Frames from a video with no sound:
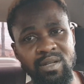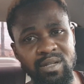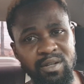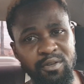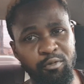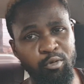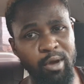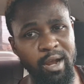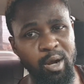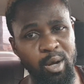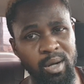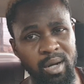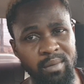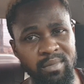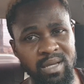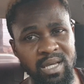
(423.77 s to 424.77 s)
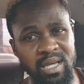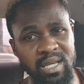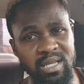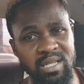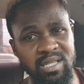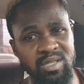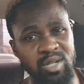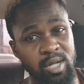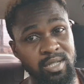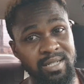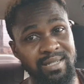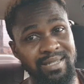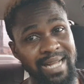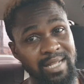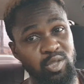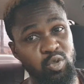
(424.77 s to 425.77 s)
The fuel economy is not
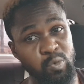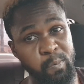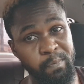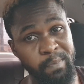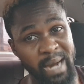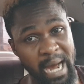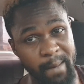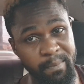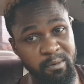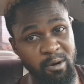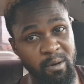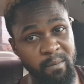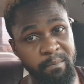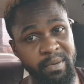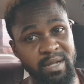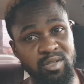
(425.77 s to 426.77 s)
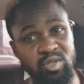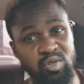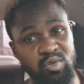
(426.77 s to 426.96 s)
that superb compared